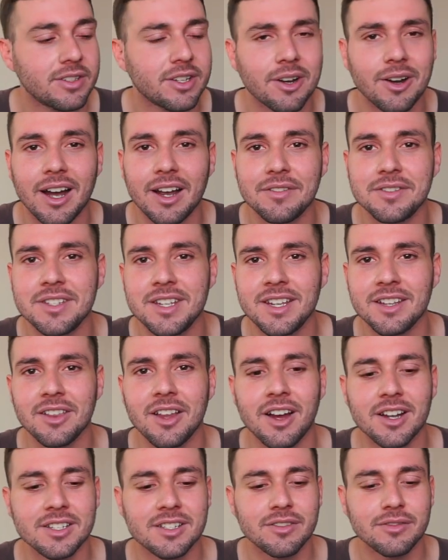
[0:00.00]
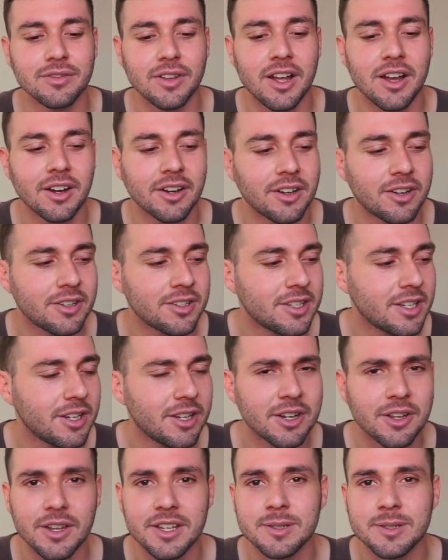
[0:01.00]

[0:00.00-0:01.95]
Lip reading: So I've seen lots of vloggers and, you know,